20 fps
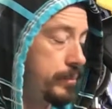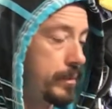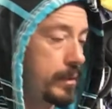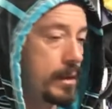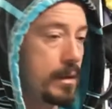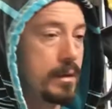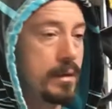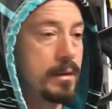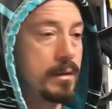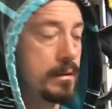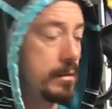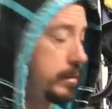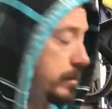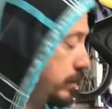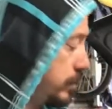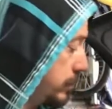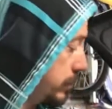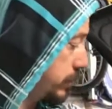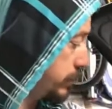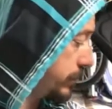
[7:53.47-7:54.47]

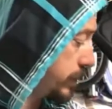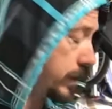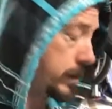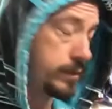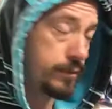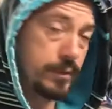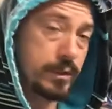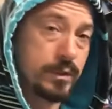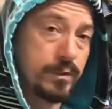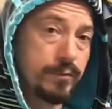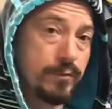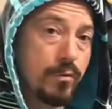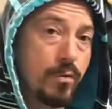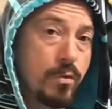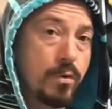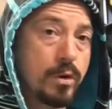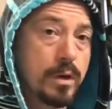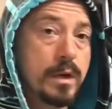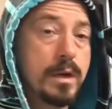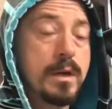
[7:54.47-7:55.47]

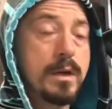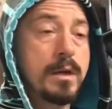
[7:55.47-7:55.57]
S54,